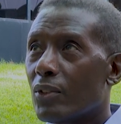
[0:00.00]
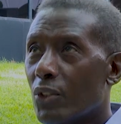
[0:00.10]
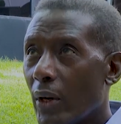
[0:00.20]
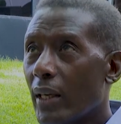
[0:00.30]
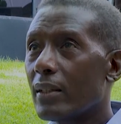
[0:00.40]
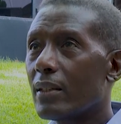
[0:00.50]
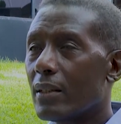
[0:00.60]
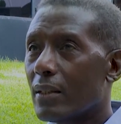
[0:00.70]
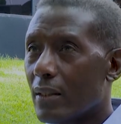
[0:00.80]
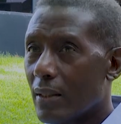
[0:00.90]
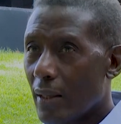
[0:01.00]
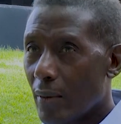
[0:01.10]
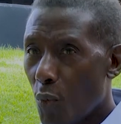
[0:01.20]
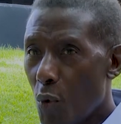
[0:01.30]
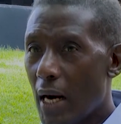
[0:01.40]
dogged
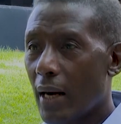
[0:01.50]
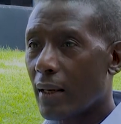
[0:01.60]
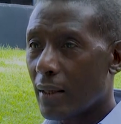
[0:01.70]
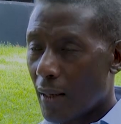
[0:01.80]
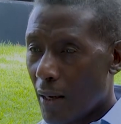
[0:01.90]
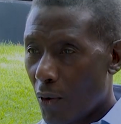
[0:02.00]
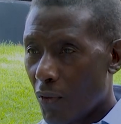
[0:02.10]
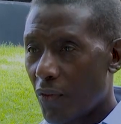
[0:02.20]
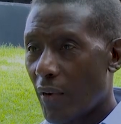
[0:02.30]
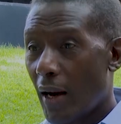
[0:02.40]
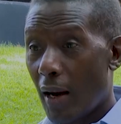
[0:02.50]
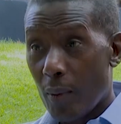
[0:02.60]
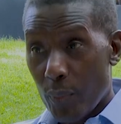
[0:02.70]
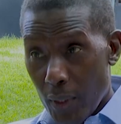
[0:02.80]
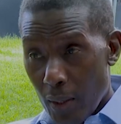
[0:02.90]
work of
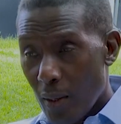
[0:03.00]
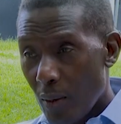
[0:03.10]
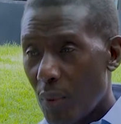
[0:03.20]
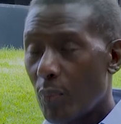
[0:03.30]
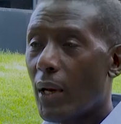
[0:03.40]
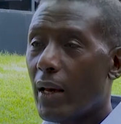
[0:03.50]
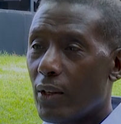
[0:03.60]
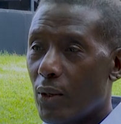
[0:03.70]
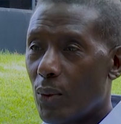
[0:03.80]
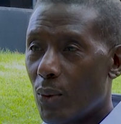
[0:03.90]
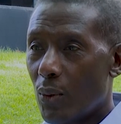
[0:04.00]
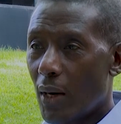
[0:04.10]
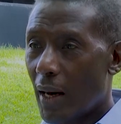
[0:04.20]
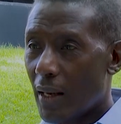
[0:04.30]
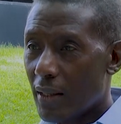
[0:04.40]
people like you
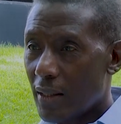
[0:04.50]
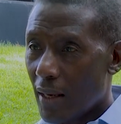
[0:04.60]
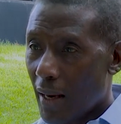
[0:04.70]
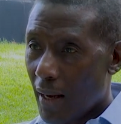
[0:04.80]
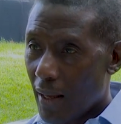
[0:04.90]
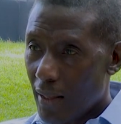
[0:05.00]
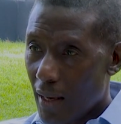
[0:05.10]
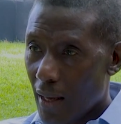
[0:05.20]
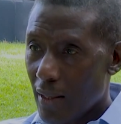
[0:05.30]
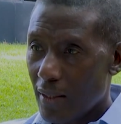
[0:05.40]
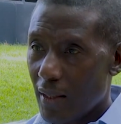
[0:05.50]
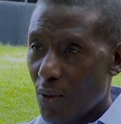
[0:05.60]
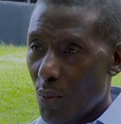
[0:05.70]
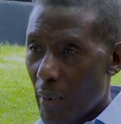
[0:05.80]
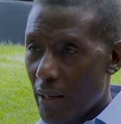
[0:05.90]
and the others that
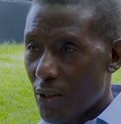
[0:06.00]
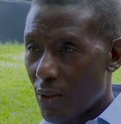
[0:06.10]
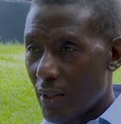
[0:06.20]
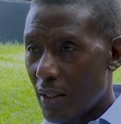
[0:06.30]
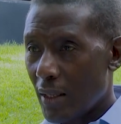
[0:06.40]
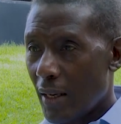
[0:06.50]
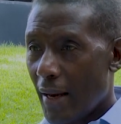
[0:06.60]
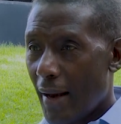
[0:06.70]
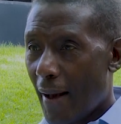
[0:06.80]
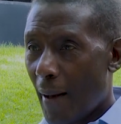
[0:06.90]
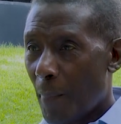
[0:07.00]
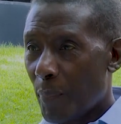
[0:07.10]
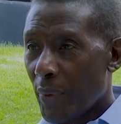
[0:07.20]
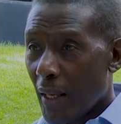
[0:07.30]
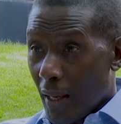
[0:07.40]
you mentioned,
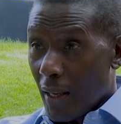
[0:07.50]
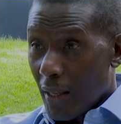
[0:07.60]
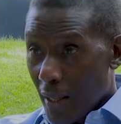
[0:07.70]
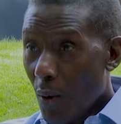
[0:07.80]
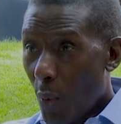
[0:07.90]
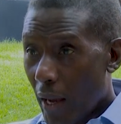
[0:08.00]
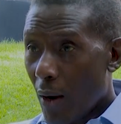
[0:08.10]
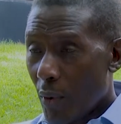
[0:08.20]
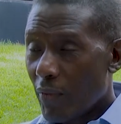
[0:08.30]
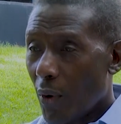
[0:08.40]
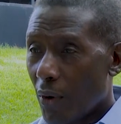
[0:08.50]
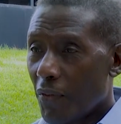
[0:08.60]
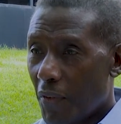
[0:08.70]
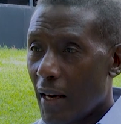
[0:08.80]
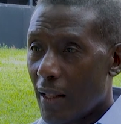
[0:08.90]
in a way, we've got
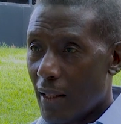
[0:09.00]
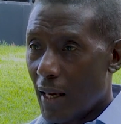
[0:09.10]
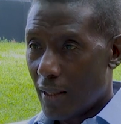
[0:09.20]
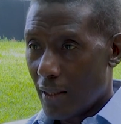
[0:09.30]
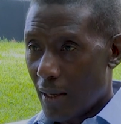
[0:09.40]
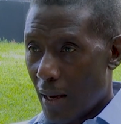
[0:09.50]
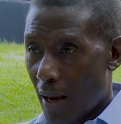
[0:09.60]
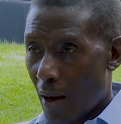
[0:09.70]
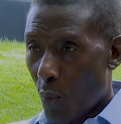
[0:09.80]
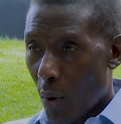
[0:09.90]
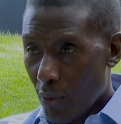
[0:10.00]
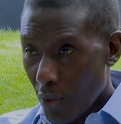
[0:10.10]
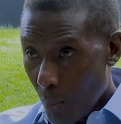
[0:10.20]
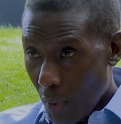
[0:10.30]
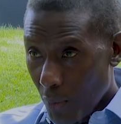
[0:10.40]
further than what
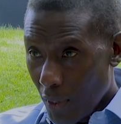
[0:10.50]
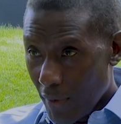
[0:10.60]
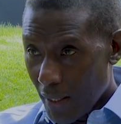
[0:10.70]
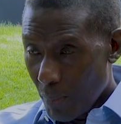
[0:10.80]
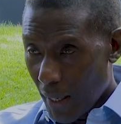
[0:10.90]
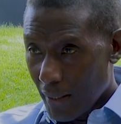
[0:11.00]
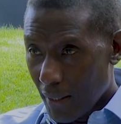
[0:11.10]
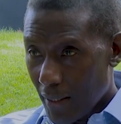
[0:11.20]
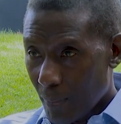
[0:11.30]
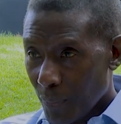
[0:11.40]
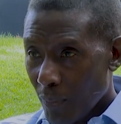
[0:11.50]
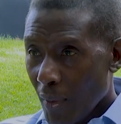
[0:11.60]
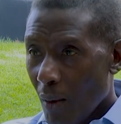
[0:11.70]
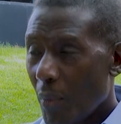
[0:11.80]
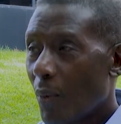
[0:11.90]
normally would have expected.
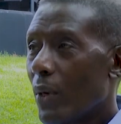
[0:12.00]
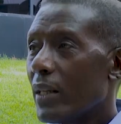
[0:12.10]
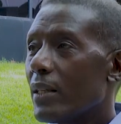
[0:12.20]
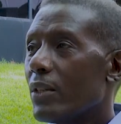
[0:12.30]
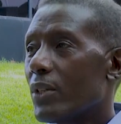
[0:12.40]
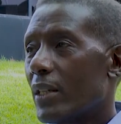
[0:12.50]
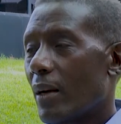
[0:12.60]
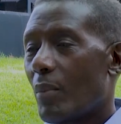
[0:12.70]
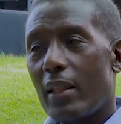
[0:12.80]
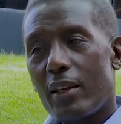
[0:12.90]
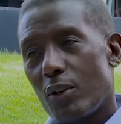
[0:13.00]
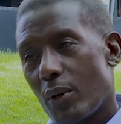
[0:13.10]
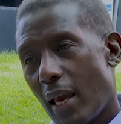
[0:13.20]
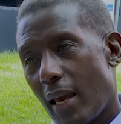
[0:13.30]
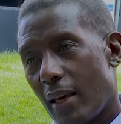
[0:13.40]
But what is interesting about the
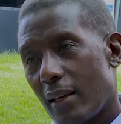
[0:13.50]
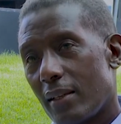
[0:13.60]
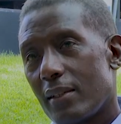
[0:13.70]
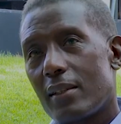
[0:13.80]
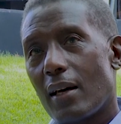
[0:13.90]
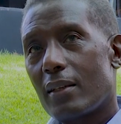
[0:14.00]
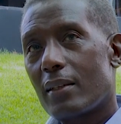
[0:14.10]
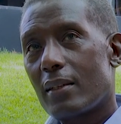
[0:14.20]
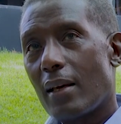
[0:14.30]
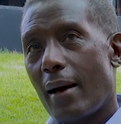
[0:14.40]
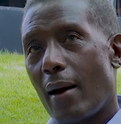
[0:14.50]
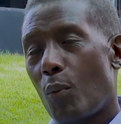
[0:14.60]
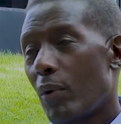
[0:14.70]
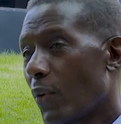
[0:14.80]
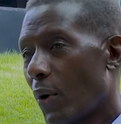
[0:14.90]
UK is that
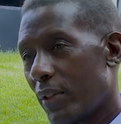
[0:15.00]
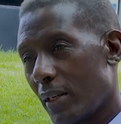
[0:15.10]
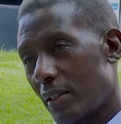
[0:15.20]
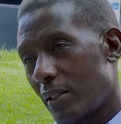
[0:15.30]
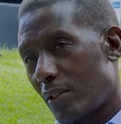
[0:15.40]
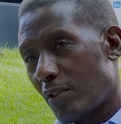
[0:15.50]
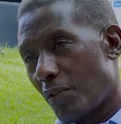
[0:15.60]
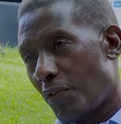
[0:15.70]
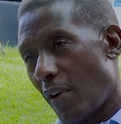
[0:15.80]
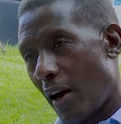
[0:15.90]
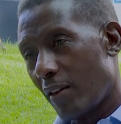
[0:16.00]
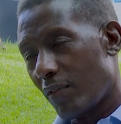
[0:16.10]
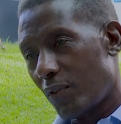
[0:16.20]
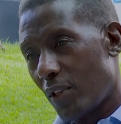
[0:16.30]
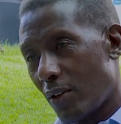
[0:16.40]
we've got these
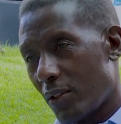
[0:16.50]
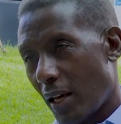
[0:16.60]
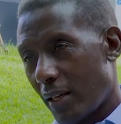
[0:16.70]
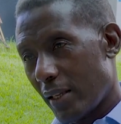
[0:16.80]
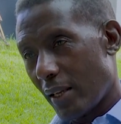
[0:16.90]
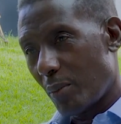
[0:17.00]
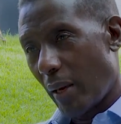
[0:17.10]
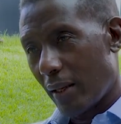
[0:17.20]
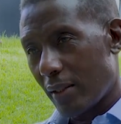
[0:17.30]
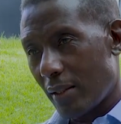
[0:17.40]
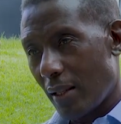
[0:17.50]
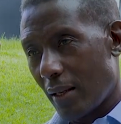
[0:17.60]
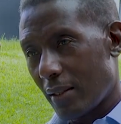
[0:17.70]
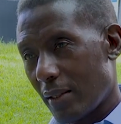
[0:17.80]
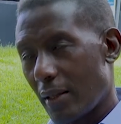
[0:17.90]
5 genocide suspects
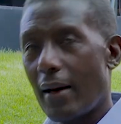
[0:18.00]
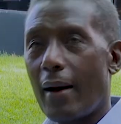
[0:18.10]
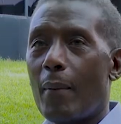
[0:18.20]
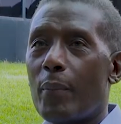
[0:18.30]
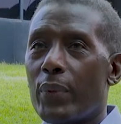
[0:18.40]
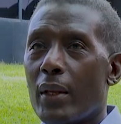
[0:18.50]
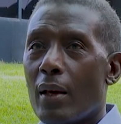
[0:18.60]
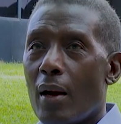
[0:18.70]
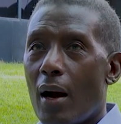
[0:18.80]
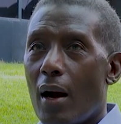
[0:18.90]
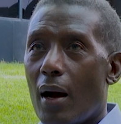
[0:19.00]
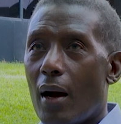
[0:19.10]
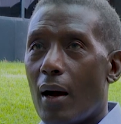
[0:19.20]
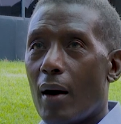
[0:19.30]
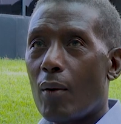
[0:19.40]
that
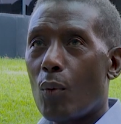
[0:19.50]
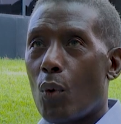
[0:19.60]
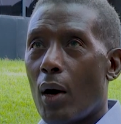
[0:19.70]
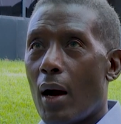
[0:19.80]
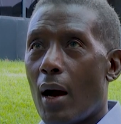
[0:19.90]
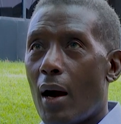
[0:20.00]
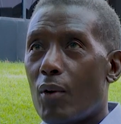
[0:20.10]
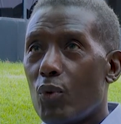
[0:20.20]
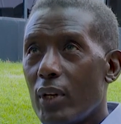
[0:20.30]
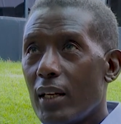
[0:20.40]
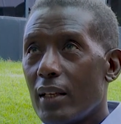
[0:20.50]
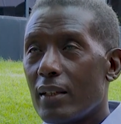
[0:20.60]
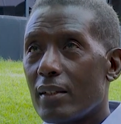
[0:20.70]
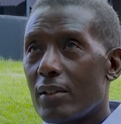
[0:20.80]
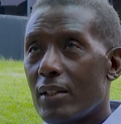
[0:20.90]
are
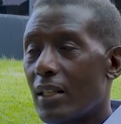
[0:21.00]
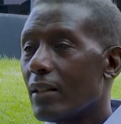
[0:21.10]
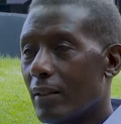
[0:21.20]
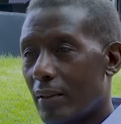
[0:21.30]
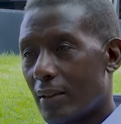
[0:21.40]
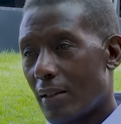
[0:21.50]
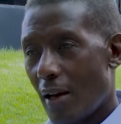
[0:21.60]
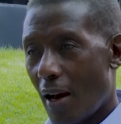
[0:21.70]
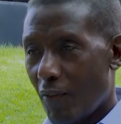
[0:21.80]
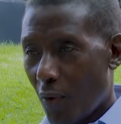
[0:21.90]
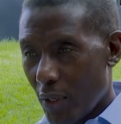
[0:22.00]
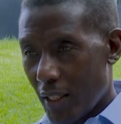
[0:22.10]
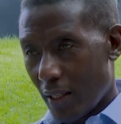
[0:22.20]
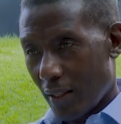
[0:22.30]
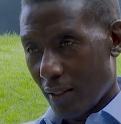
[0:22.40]
really still
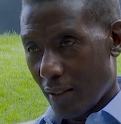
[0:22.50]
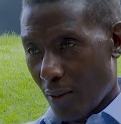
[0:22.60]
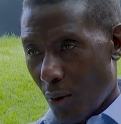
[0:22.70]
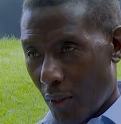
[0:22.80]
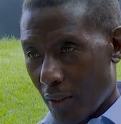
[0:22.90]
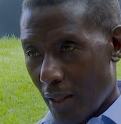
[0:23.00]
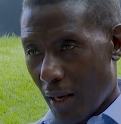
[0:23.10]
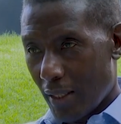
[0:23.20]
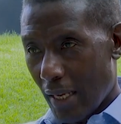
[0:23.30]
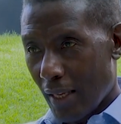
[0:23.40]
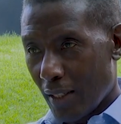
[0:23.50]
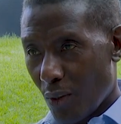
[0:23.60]
avoiding going their day in